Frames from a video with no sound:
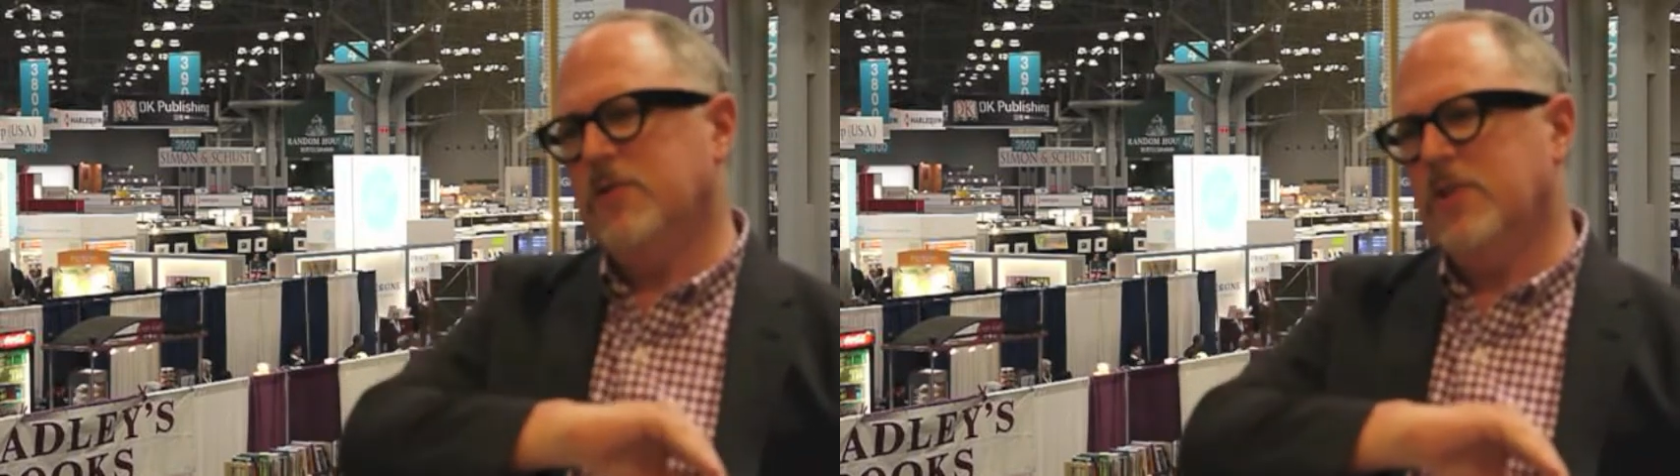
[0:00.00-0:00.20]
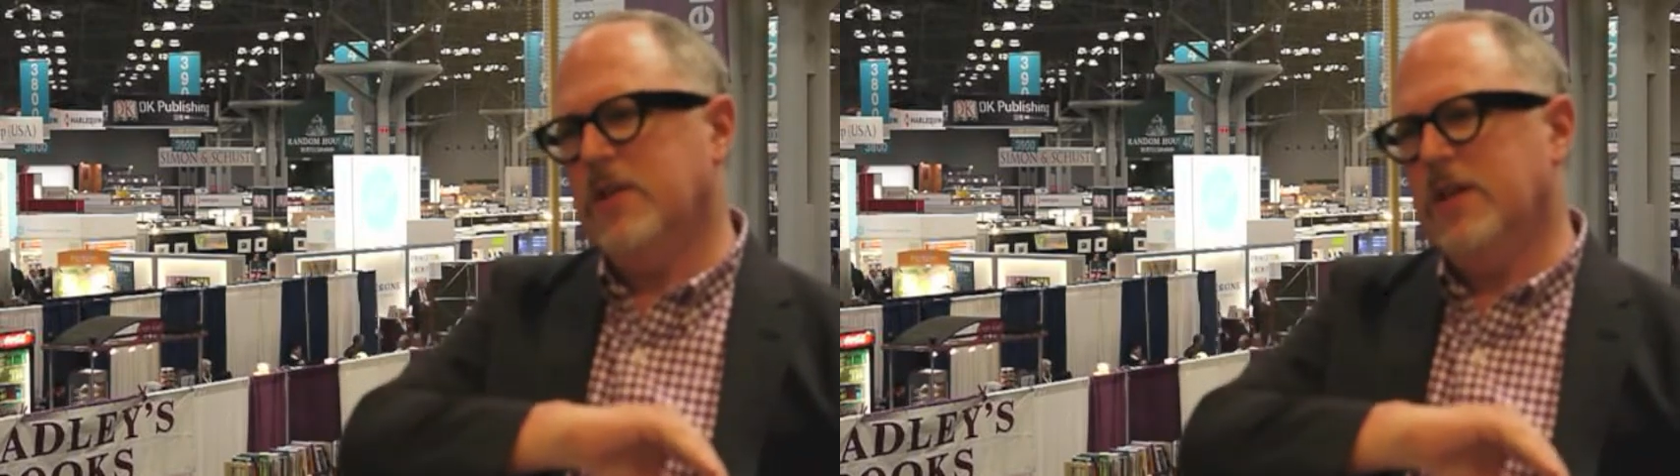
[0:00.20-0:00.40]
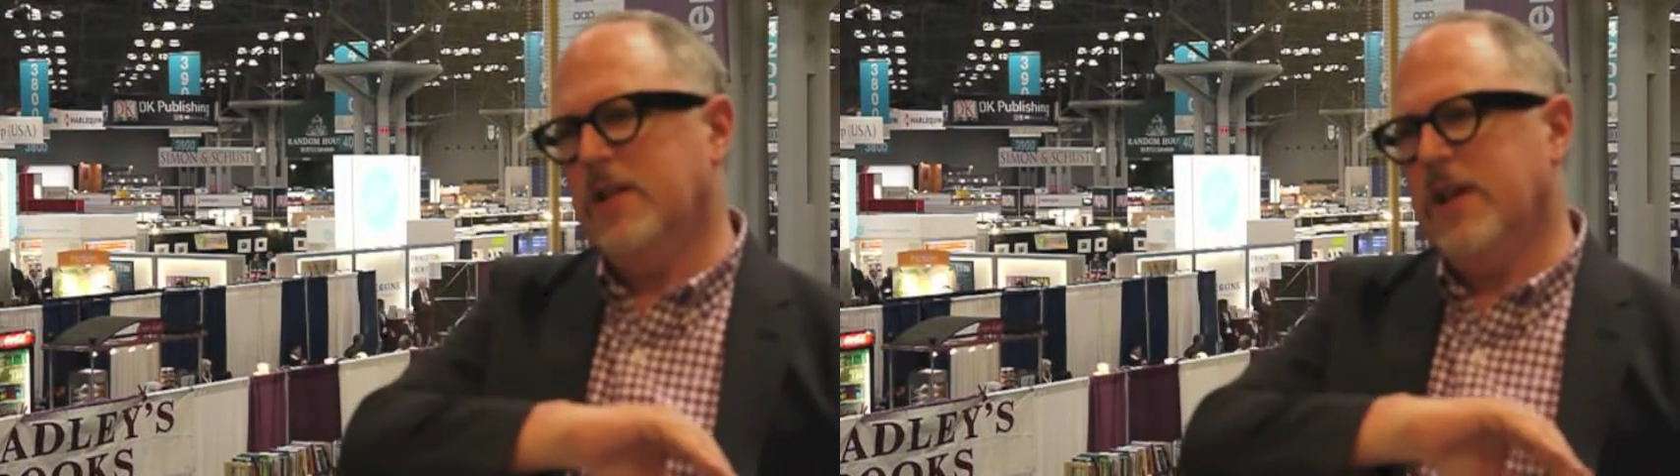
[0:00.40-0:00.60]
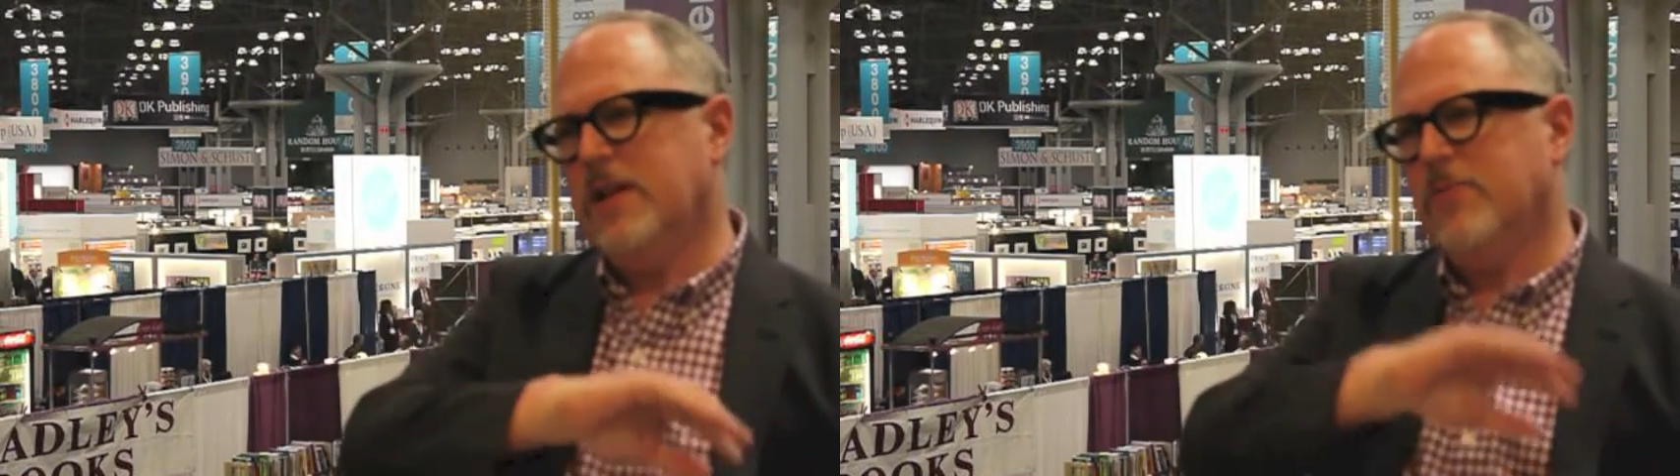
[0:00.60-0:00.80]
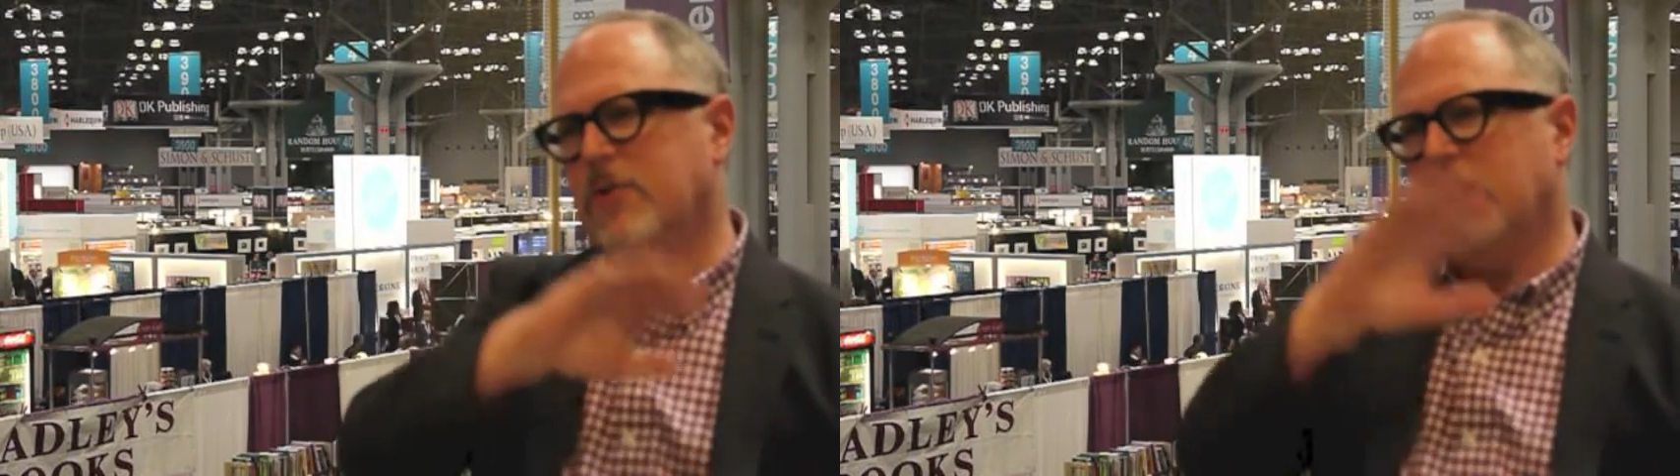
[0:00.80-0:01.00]
all that
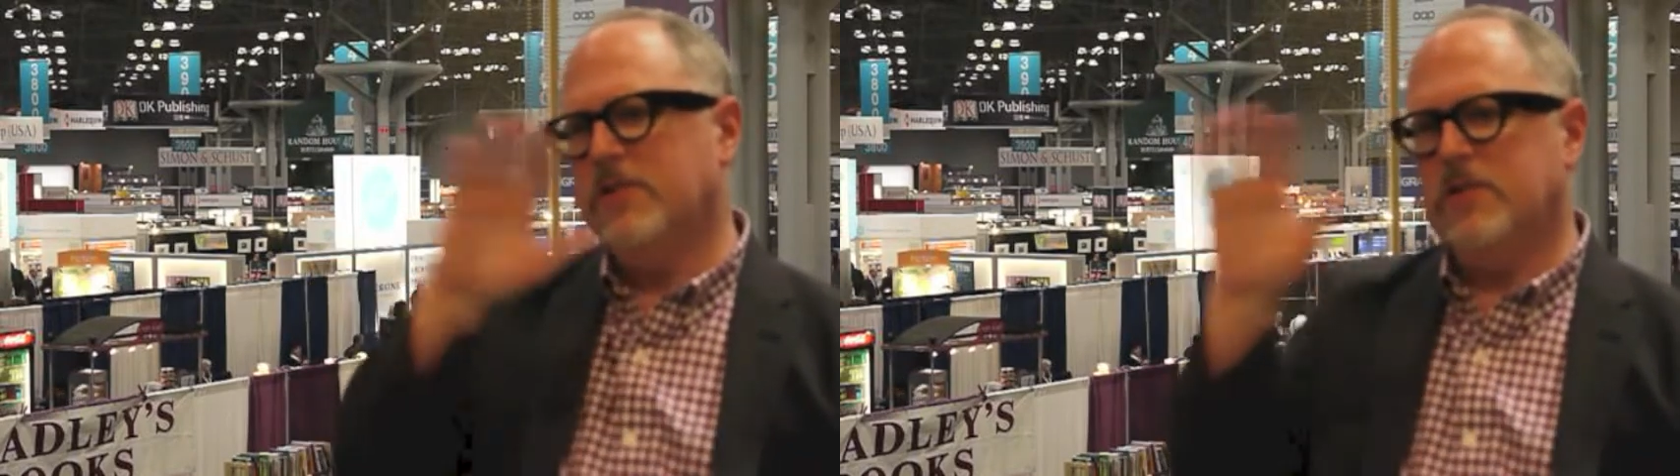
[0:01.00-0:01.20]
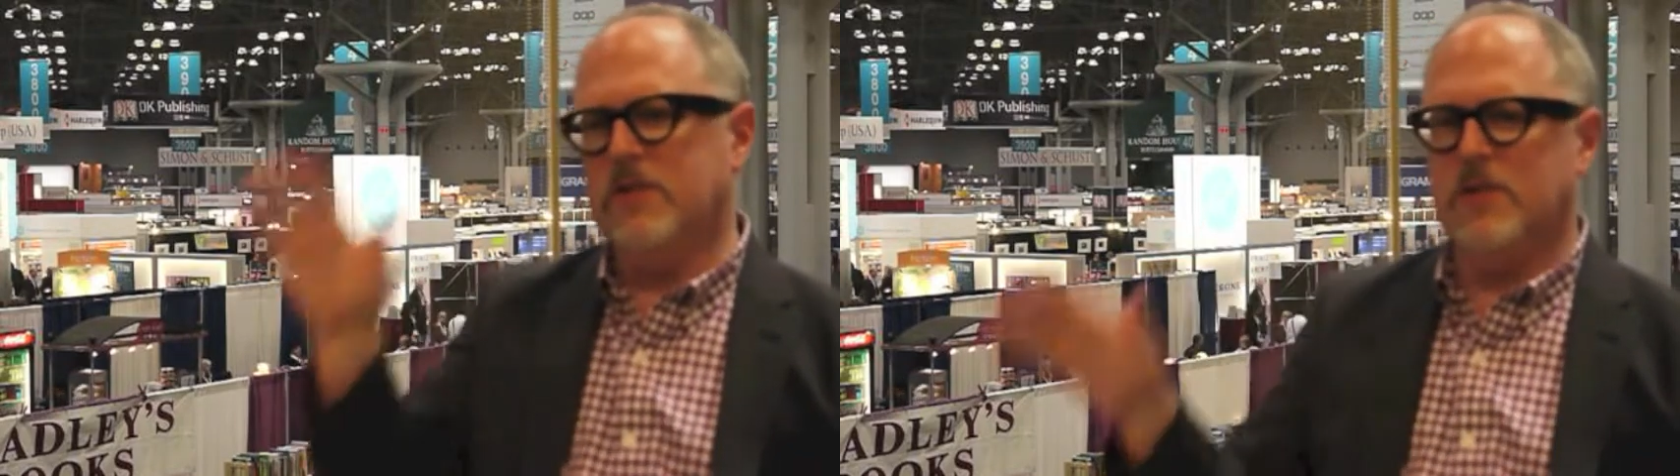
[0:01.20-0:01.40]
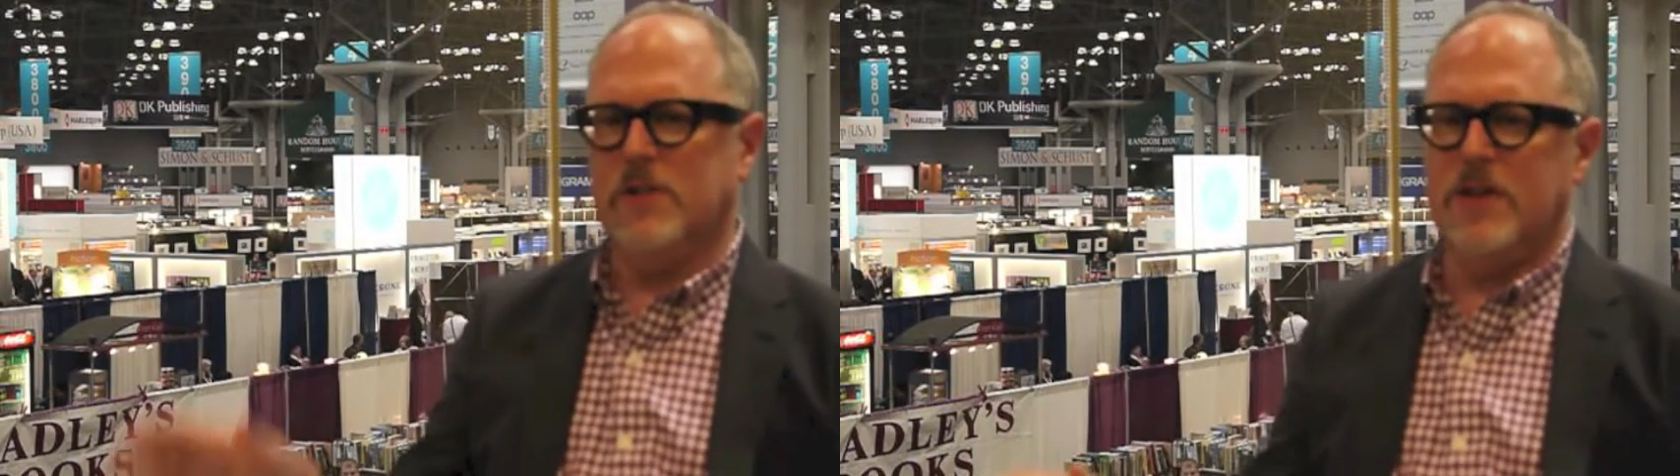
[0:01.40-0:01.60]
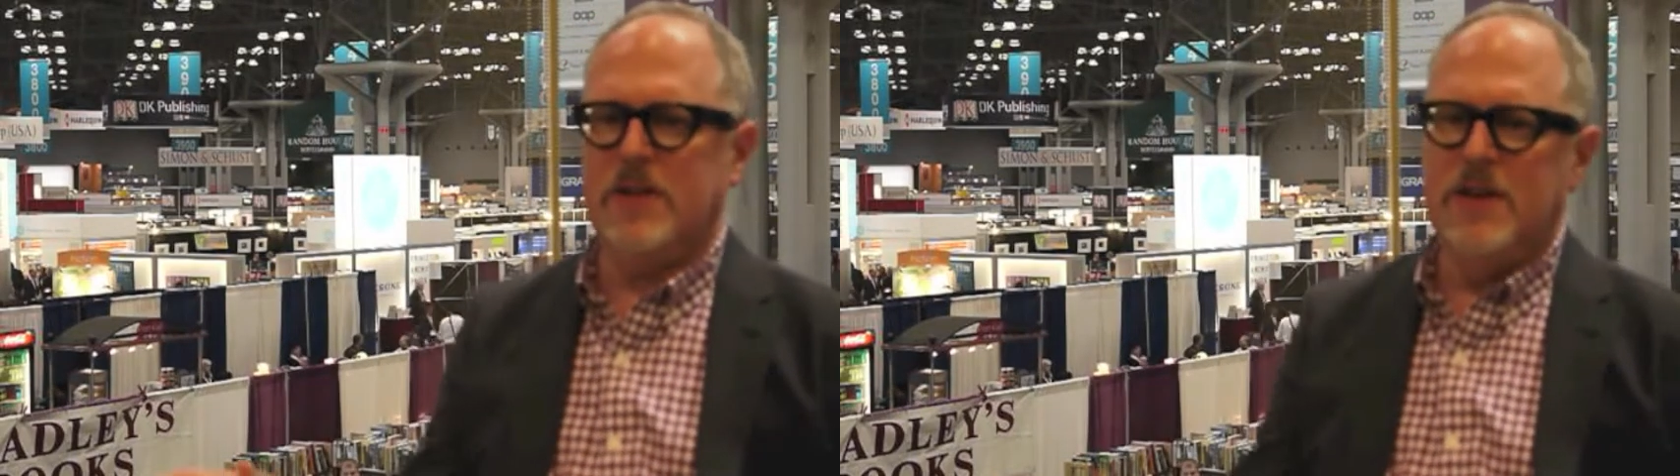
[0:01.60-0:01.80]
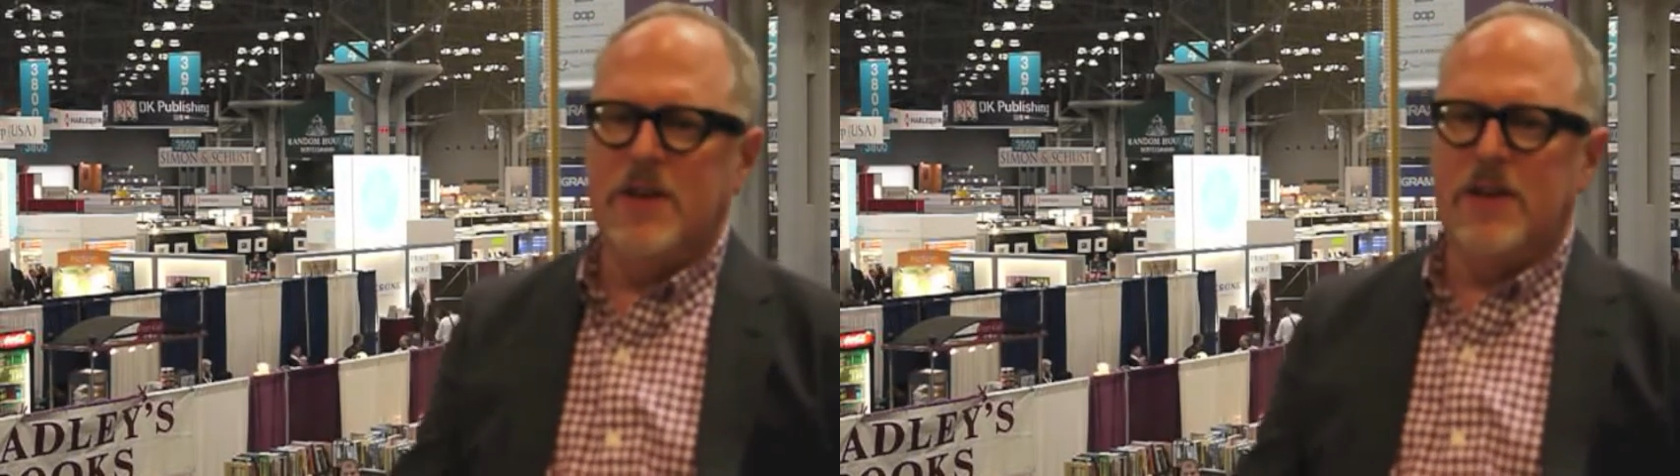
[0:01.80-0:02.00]
lack of privacy, all that